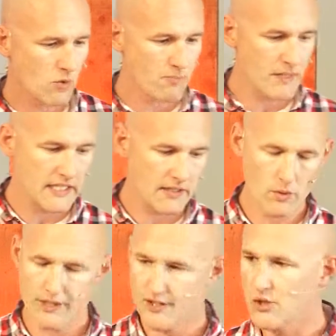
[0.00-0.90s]
will be
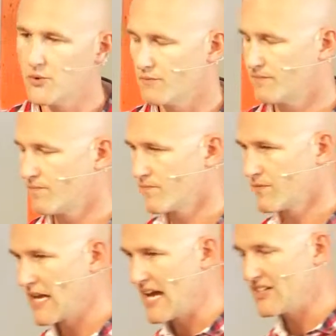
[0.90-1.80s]
with you."
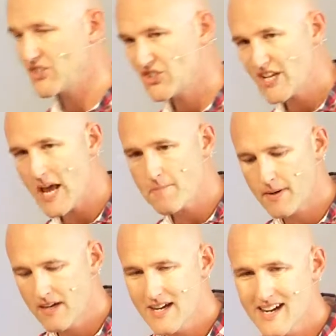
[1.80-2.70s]

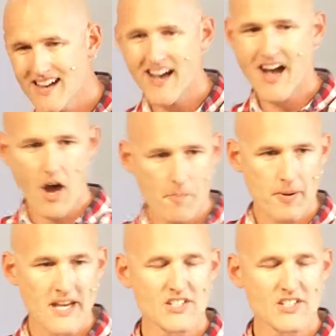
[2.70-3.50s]
Step up.